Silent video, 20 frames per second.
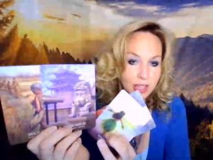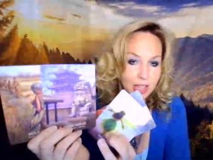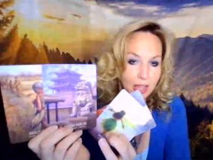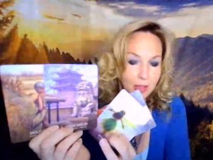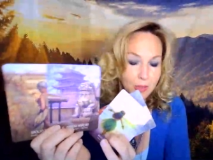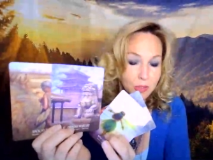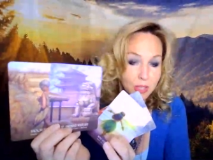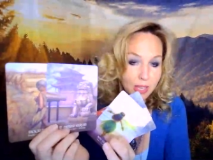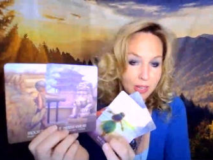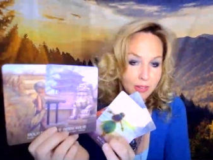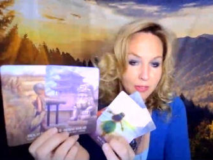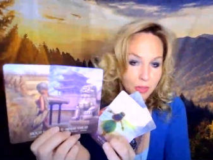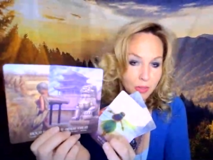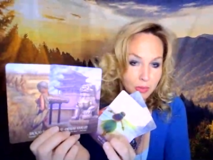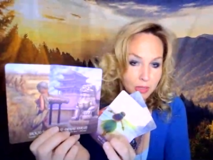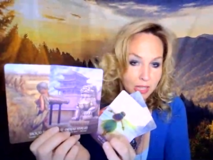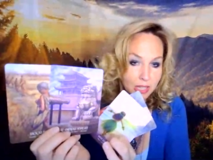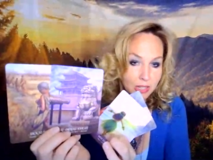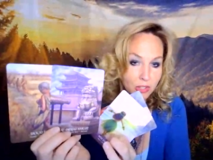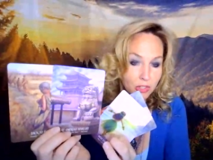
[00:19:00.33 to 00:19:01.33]
outside of the
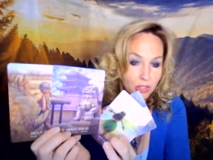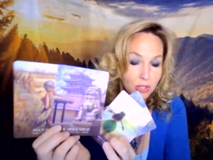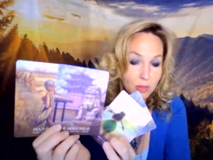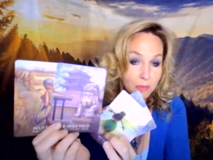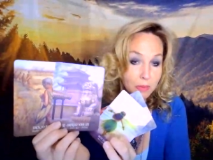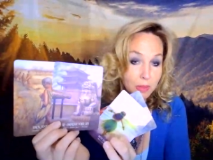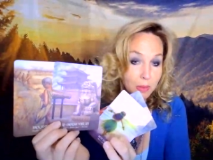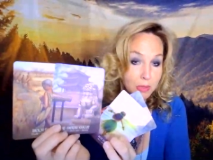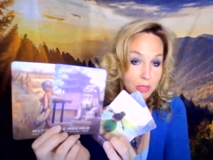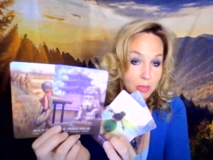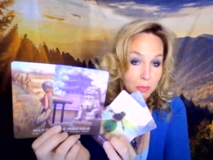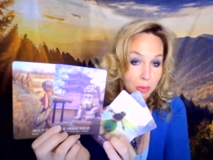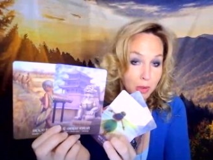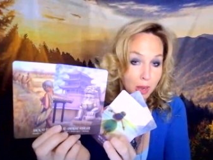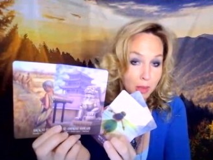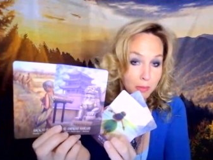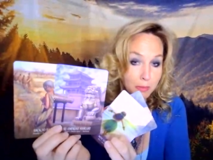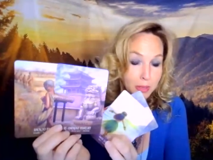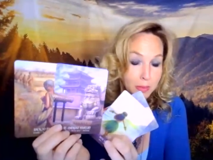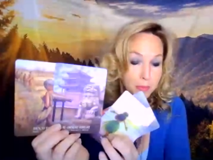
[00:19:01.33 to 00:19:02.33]
relationship that was a
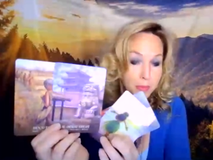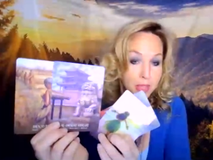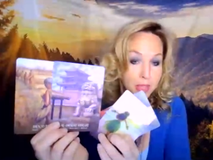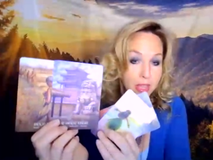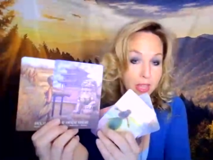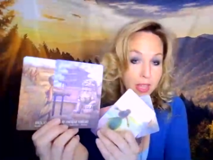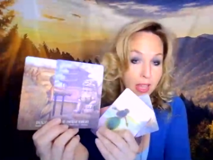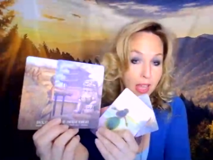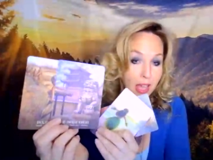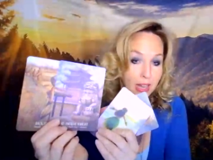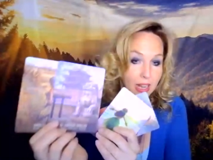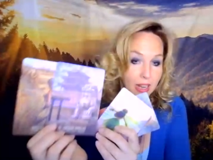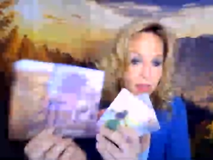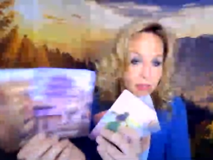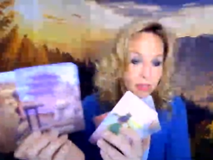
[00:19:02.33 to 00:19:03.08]
problem? And I